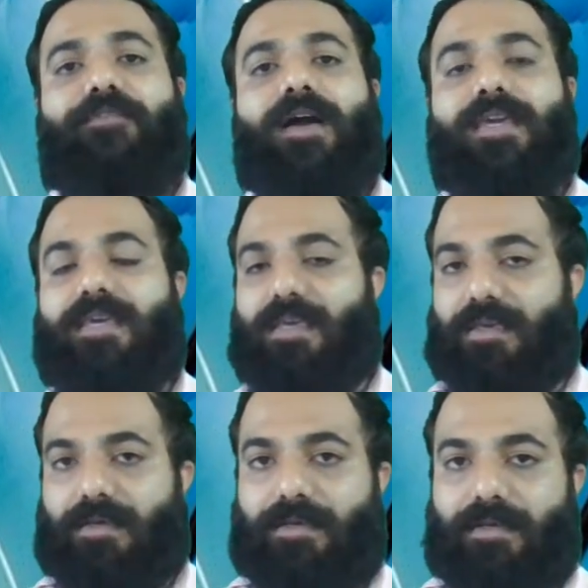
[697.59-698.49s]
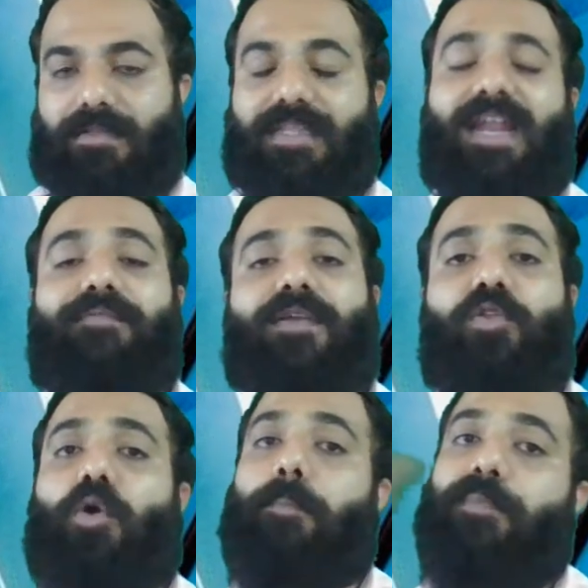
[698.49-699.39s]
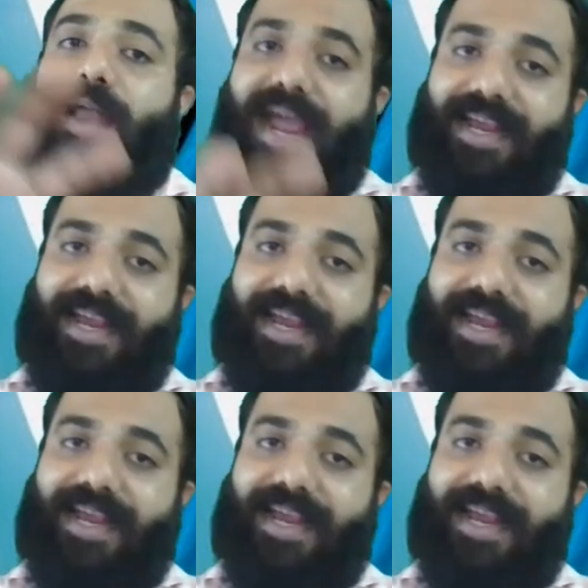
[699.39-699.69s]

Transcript: Then after you apply the correction,